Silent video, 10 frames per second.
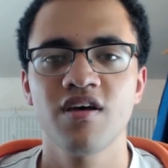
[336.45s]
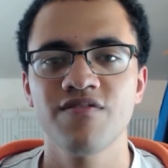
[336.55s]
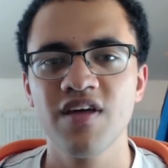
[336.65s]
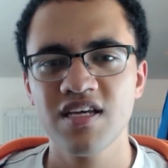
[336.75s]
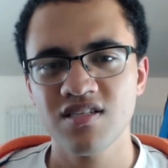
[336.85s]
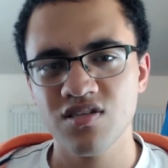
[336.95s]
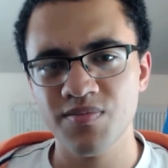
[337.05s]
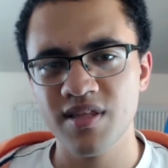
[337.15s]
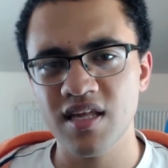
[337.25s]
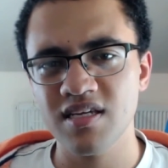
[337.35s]
if that is
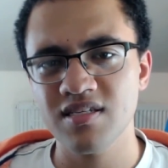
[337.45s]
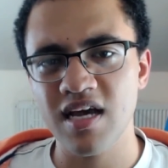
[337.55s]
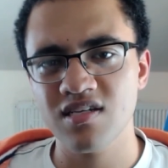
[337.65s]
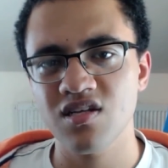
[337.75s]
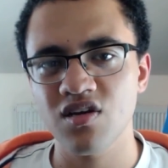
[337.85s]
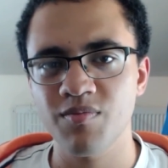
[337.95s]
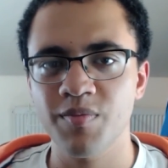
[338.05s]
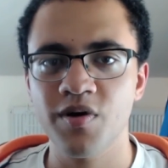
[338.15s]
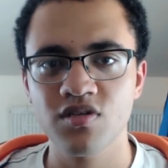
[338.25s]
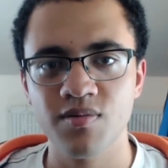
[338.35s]
something that is actually going to
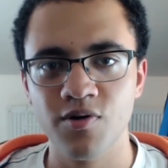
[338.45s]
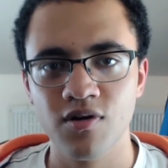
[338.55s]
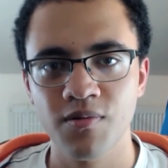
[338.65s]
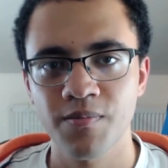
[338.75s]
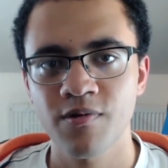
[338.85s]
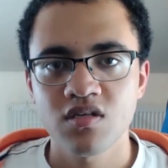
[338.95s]
be possible.